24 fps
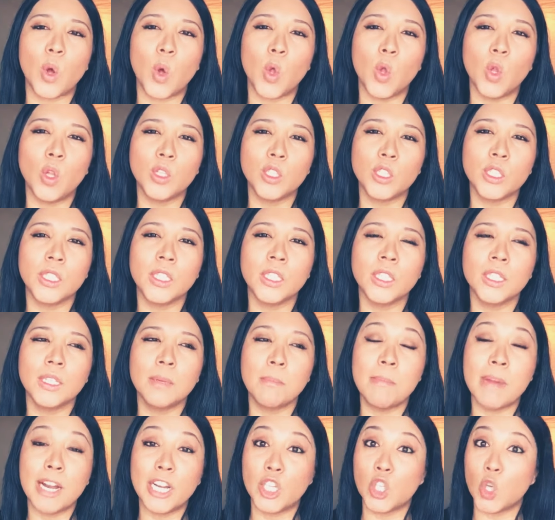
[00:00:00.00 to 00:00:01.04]
older,
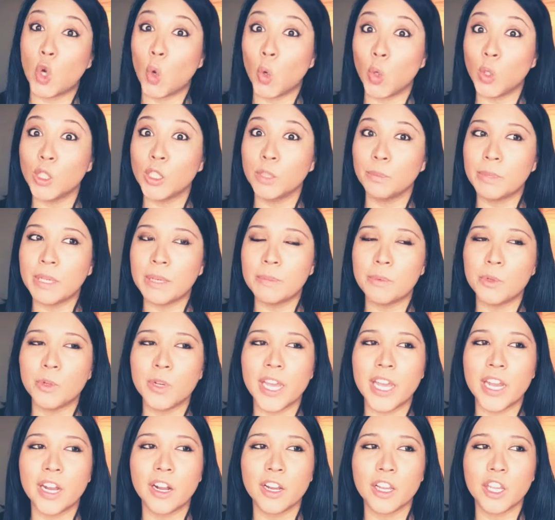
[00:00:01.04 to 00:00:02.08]
much older people
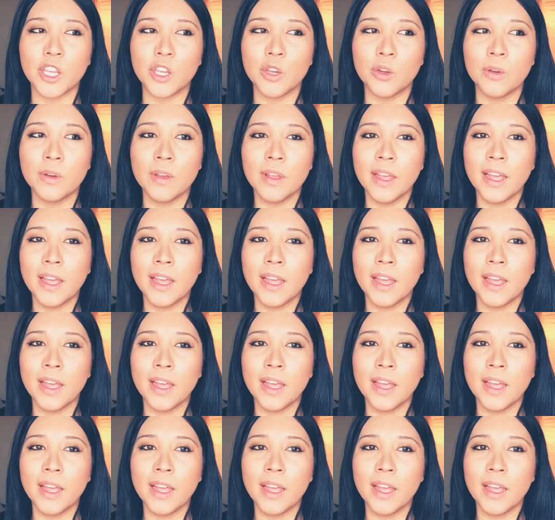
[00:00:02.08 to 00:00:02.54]
hit on you.